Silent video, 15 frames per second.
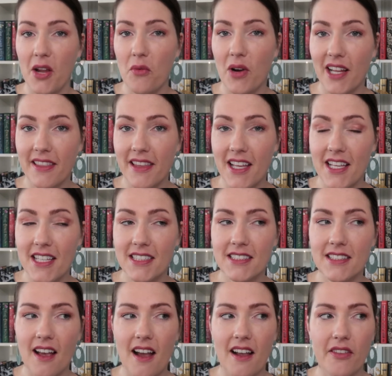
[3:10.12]
I read
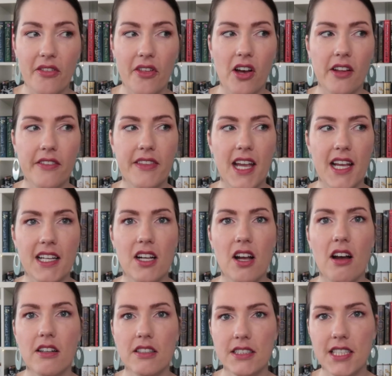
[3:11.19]
this, I thought that
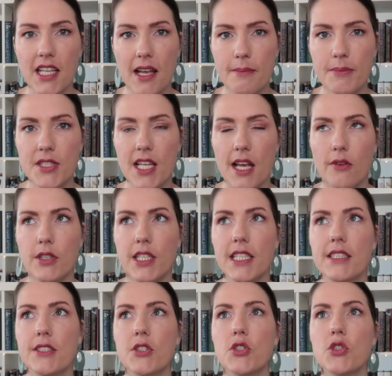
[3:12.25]
concept
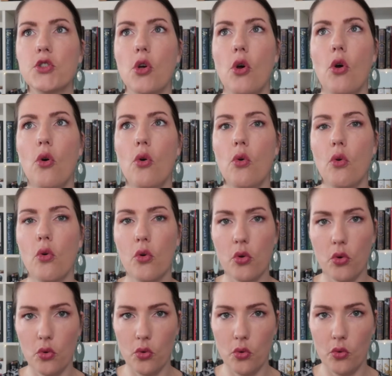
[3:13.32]
sounded so
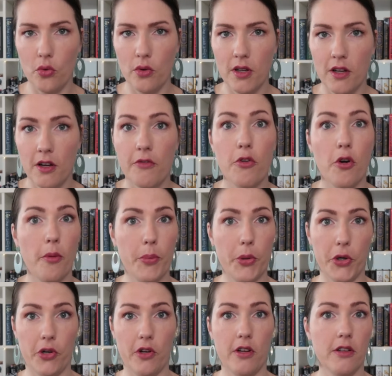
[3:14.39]
cool for a
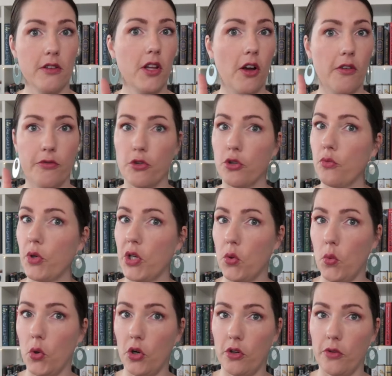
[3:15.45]
book, not for the real
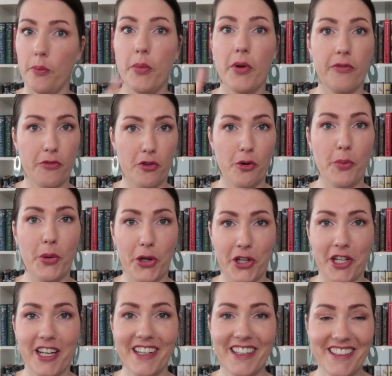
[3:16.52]
world, but for a
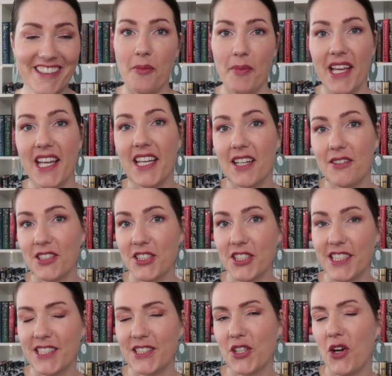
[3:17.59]
book. main character
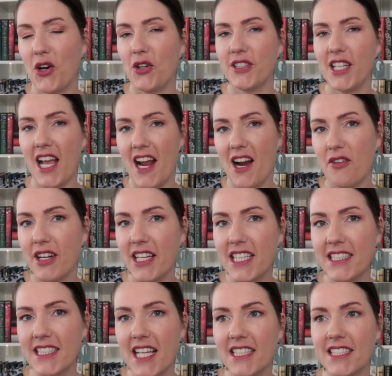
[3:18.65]
is called
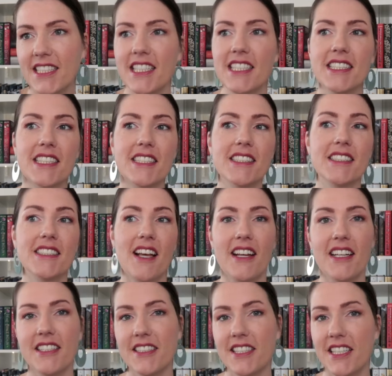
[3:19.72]
Aris, and she is a
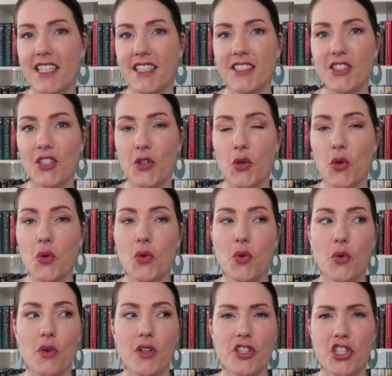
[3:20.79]
scientist
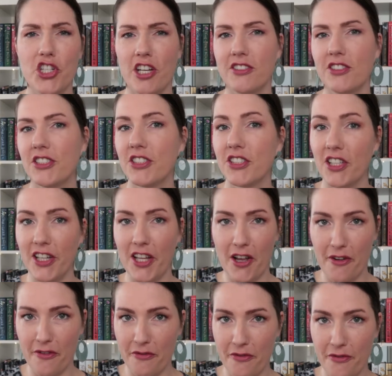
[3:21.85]
who shuns
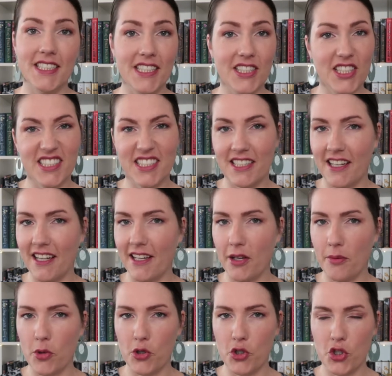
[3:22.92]
love. She doesn't like
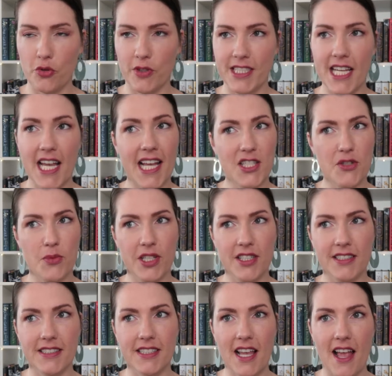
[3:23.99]
emotional
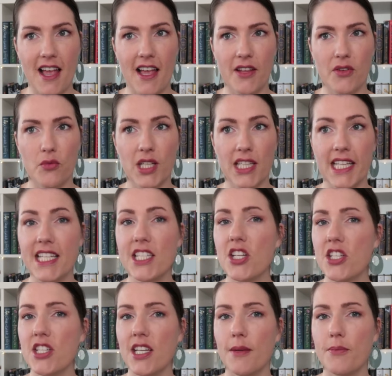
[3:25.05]
attachments, and
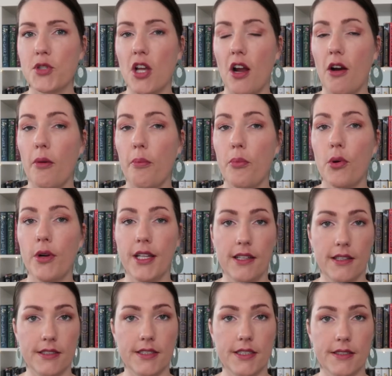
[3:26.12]
relationships are
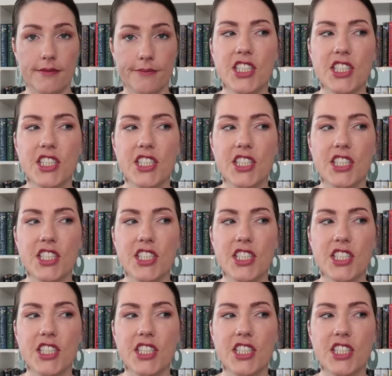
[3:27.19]
pointless.